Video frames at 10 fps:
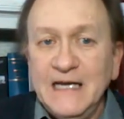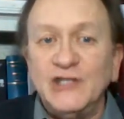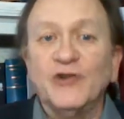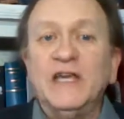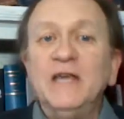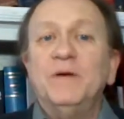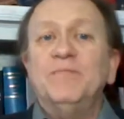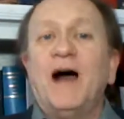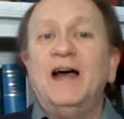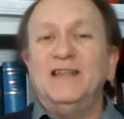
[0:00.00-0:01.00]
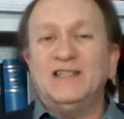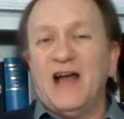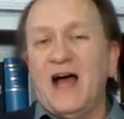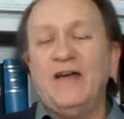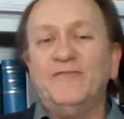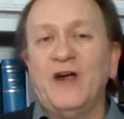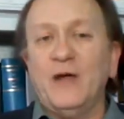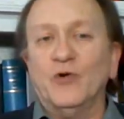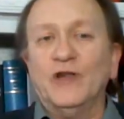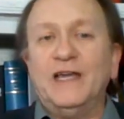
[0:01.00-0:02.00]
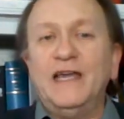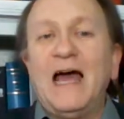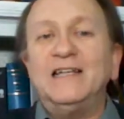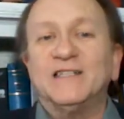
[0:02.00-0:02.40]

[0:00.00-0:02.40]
So keep in mind the time frame we're looking at.